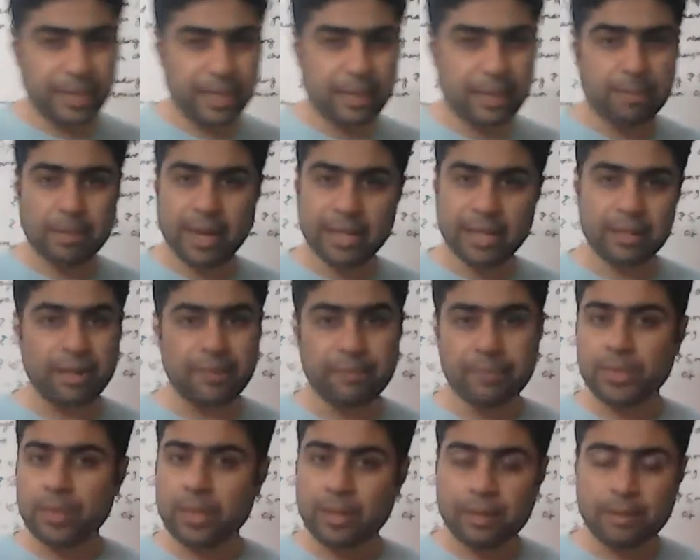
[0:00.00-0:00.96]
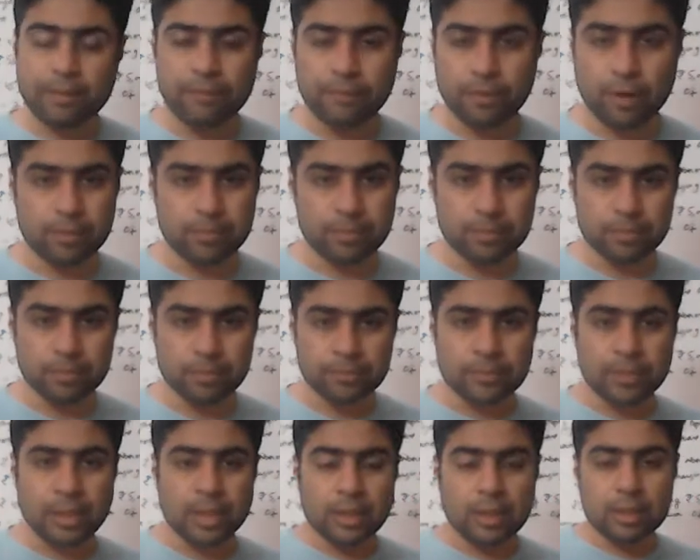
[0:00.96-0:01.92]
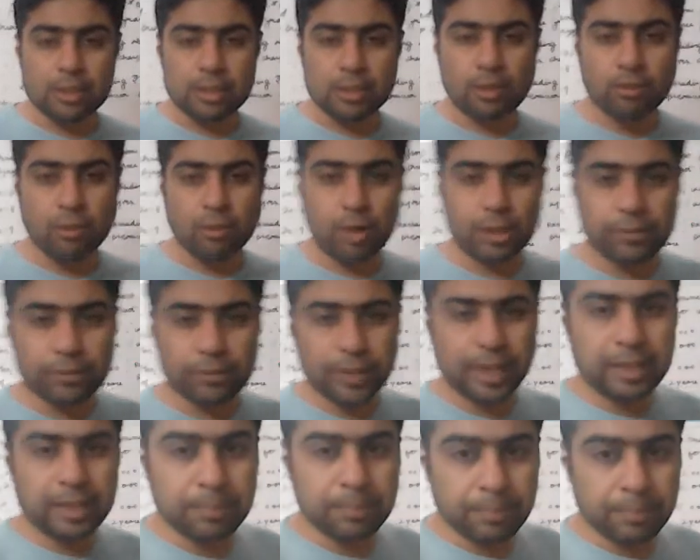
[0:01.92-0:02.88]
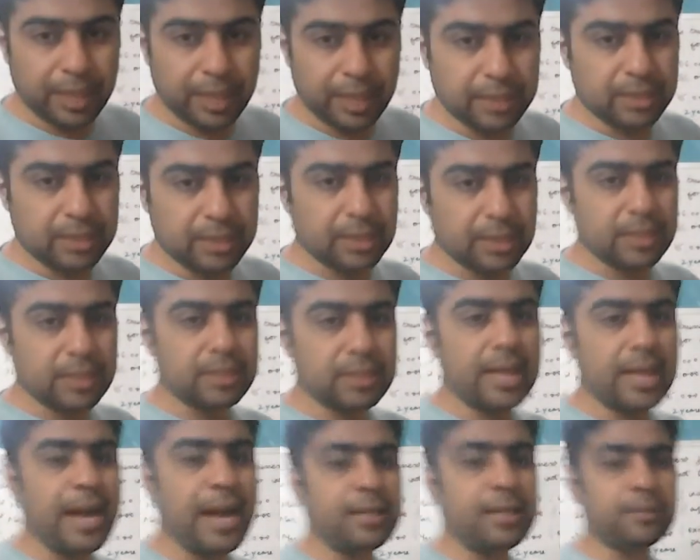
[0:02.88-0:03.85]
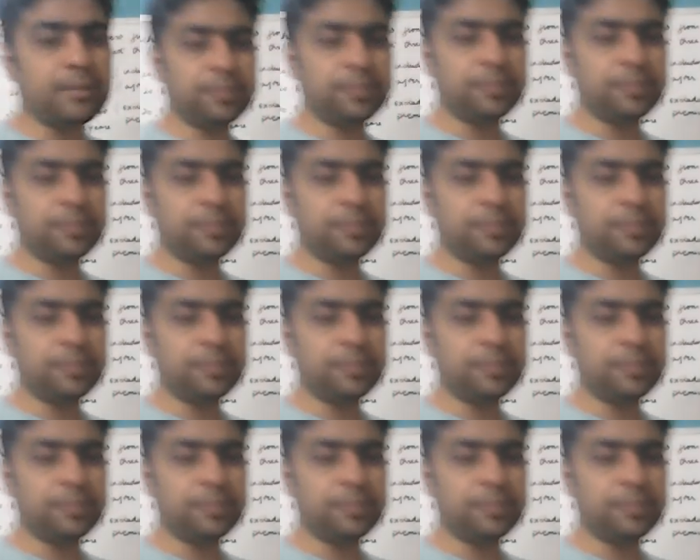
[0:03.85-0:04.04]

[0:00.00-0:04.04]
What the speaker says: by the firm. So what it means is that